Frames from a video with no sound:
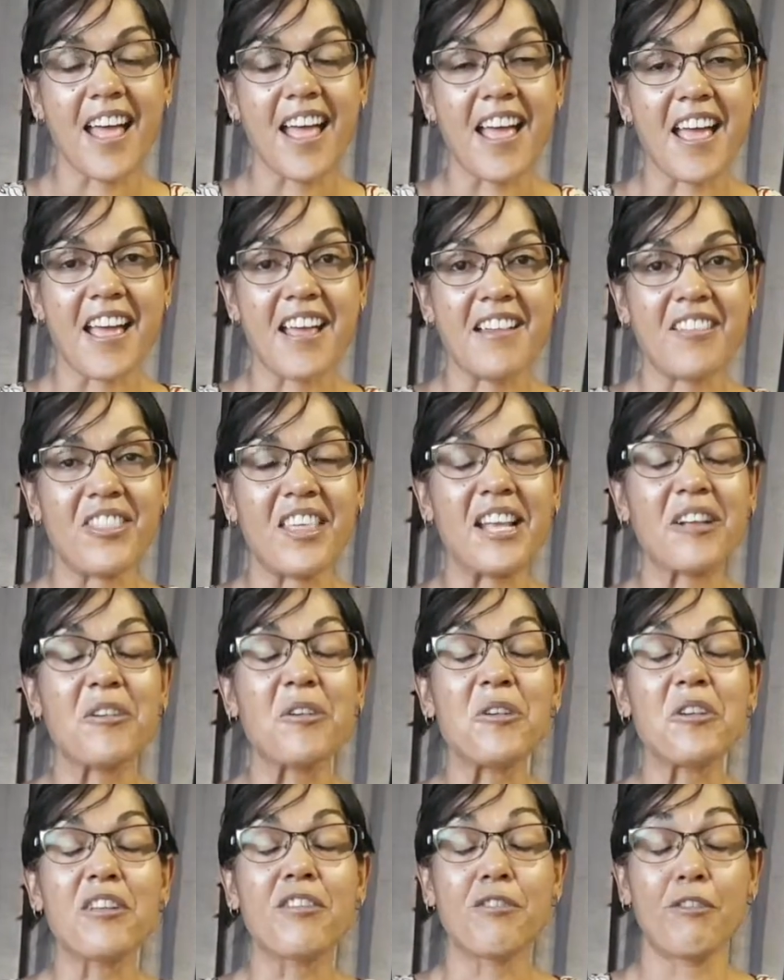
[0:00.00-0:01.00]
and thank
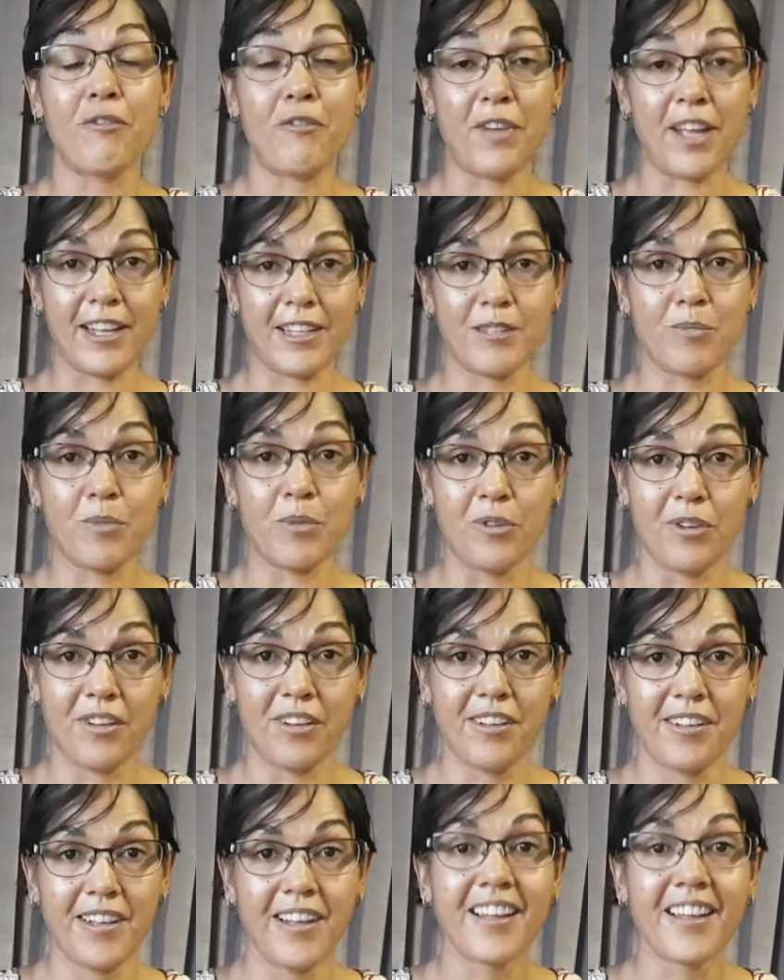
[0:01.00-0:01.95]
goodness for Facebook,